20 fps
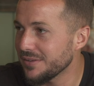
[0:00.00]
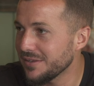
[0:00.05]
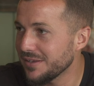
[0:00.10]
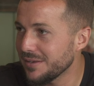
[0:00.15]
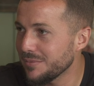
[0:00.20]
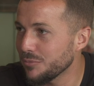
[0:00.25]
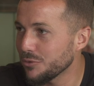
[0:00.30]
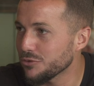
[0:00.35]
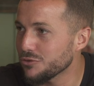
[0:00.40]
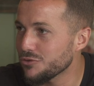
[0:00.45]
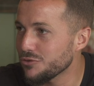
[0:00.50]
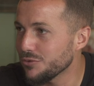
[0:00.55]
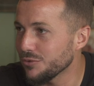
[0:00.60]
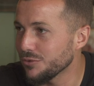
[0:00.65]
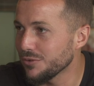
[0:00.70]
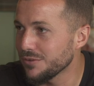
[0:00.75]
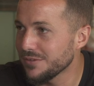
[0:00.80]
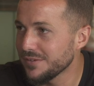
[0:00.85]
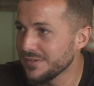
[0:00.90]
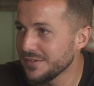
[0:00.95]
in
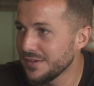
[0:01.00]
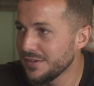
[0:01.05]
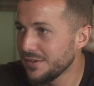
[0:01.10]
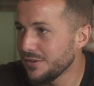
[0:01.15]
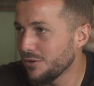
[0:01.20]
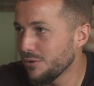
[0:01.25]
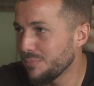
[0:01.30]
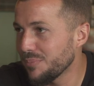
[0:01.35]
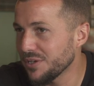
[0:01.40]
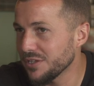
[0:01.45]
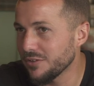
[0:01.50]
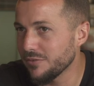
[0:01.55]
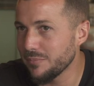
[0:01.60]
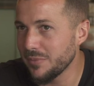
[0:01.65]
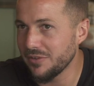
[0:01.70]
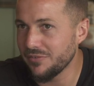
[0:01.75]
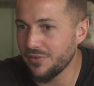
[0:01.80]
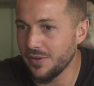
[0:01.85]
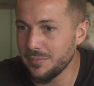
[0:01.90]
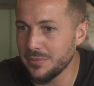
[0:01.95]
Montreal, a part of
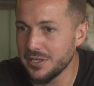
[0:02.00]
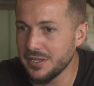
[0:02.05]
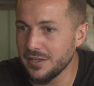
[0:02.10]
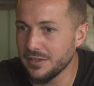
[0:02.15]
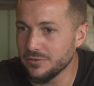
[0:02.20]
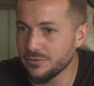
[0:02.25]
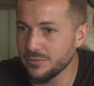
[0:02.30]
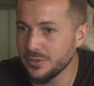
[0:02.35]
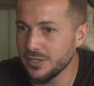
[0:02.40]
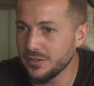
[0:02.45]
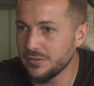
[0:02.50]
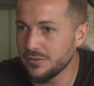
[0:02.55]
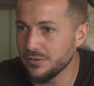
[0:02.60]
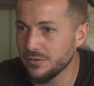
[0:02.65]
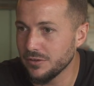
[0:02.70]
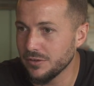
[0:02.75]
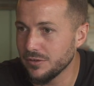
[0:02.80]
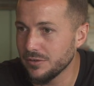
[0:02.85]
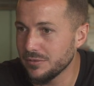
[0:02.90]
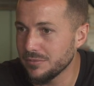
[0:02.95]
my family as well.
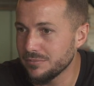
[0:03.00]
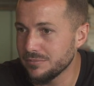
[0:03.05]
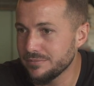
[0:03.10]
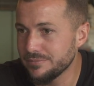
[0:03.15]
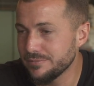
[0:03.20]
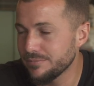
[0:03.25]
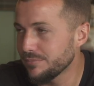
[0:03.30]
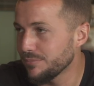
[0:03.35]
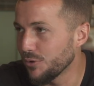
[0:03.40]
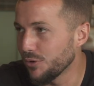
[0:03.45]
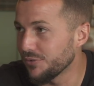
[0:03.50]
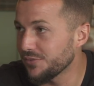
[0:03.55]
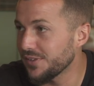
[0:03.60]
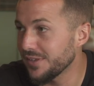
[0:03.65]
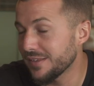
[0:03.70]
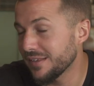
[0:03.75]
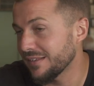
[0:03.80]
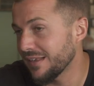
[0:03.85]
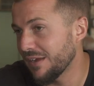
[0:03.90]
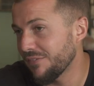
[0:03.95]
So both
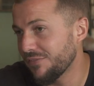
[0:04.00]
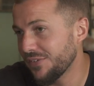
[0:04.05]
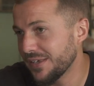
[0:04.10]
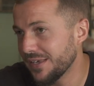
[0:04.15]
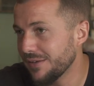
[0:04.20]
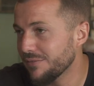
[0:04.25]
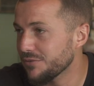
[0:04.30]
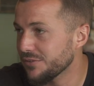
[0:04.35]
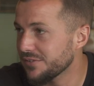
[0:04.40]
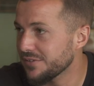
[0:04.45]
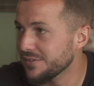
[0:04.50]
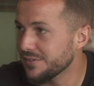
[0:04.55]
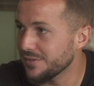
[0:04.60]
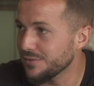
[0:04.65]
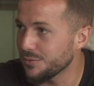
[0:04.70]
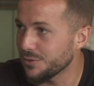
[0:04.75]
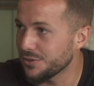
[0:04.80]
cities, I think every city